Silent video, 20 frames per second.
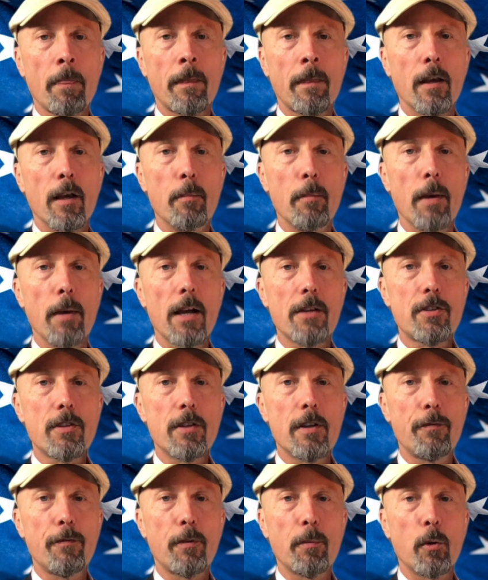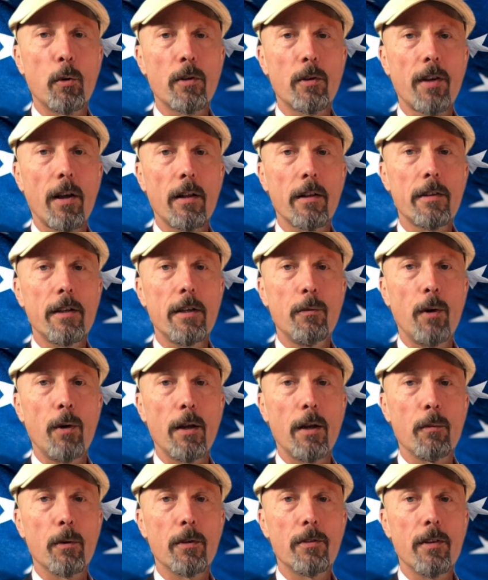Imagine if the mortality
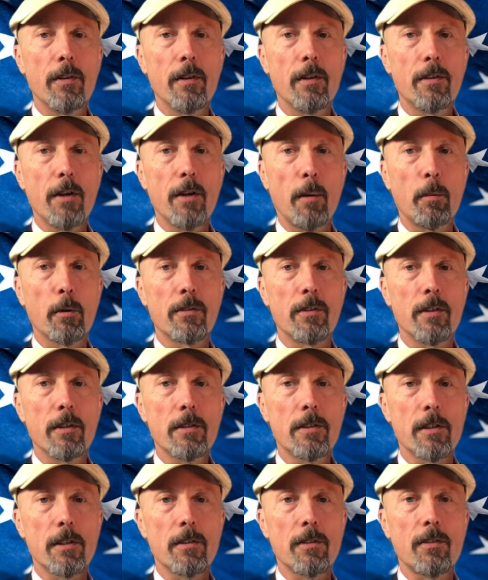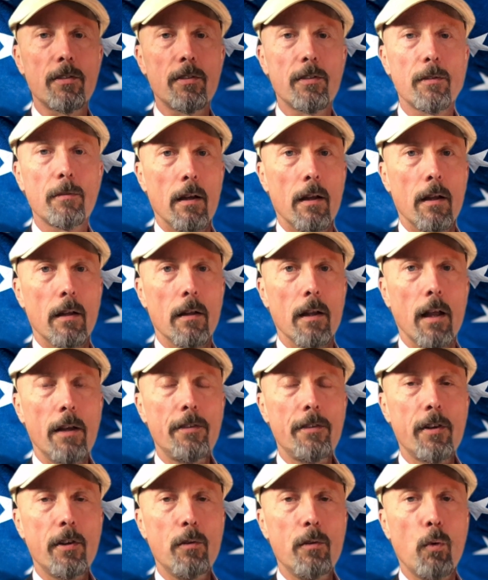rate was in the double digits.
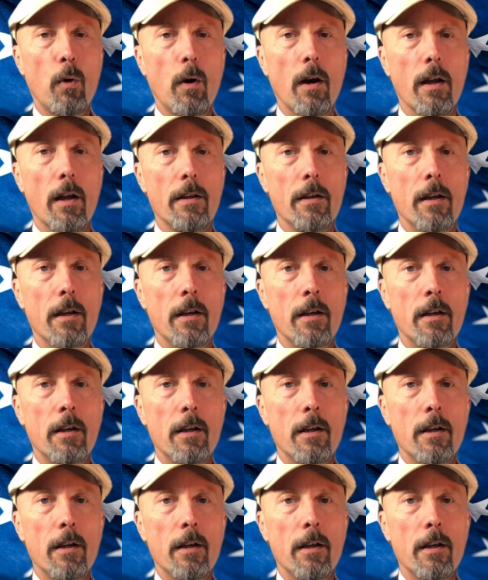Lesson 1.